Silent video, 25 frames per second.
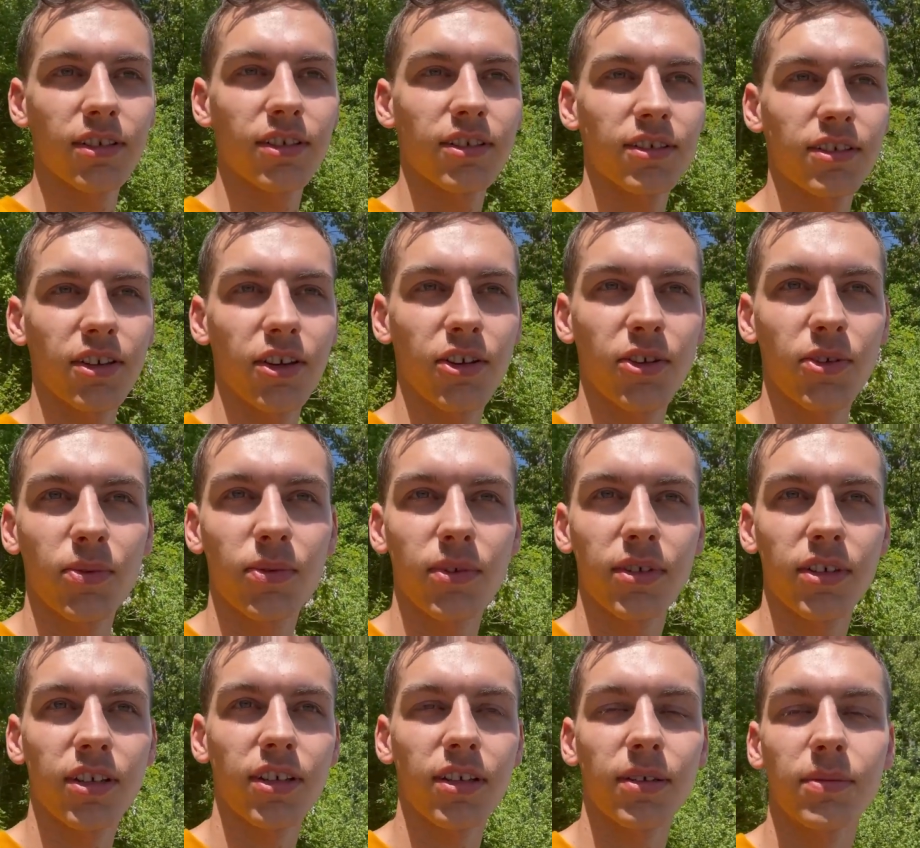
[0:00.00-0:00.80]
another
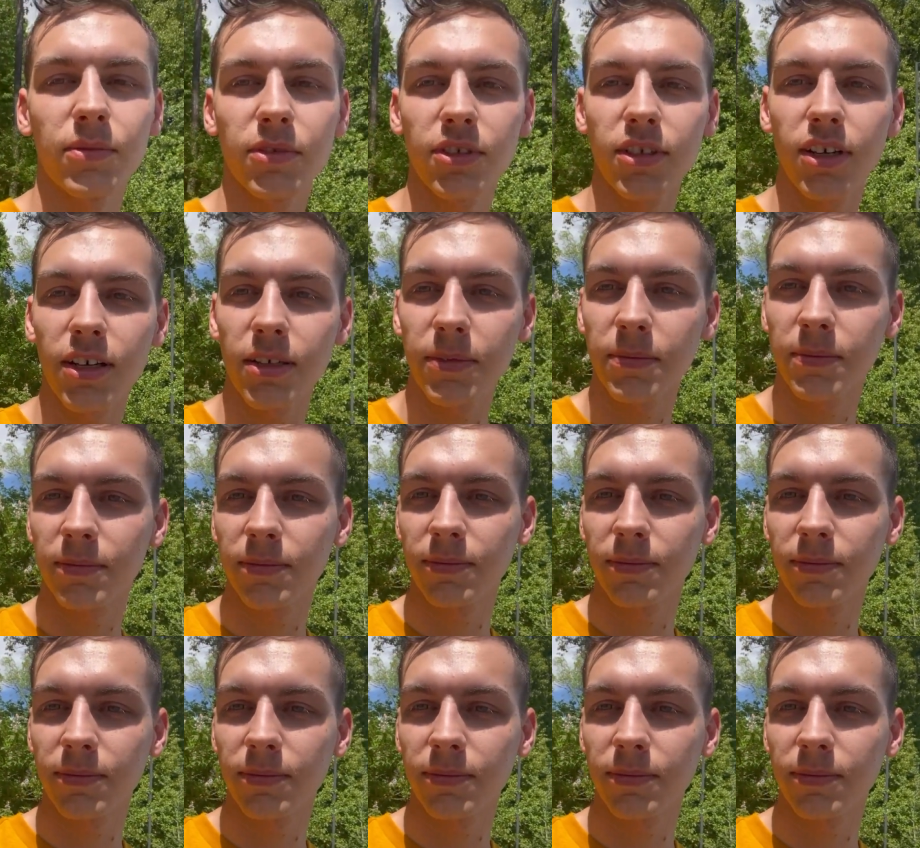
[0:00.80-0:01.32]
one comes up.